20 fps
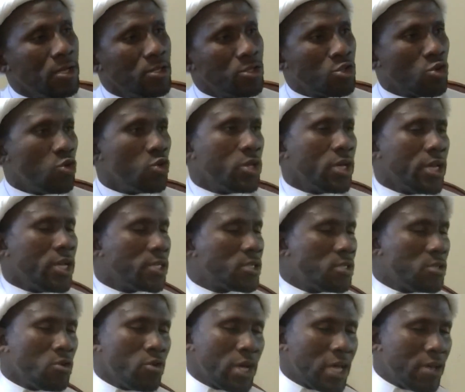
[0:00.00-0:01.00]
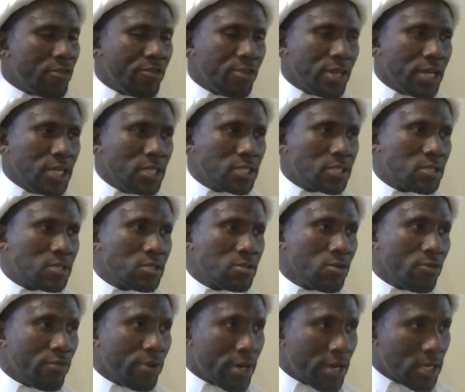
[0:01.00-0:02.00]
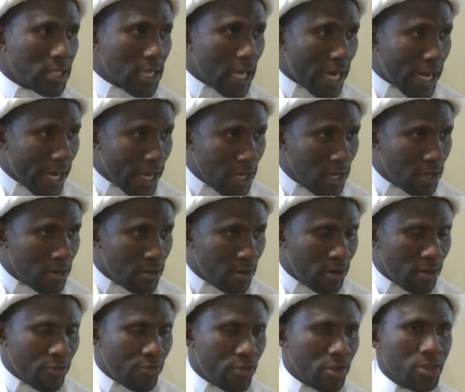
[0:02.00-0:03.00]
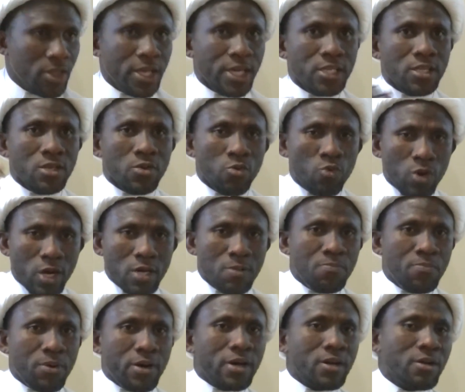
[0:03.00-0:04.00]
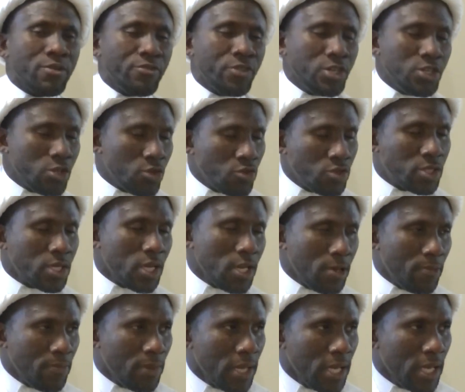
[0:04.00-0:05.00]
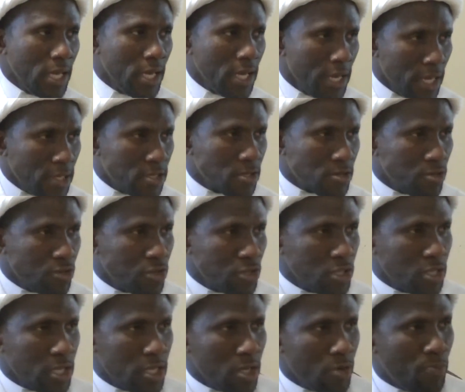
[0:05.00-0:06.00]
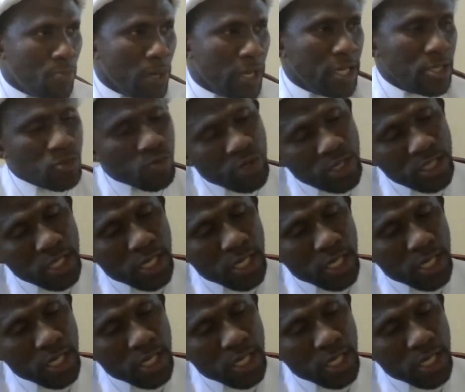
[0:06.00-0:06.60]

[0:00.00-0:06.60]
So there is no evidence, so far as I know of, that one part of Jerusalem is considered the place where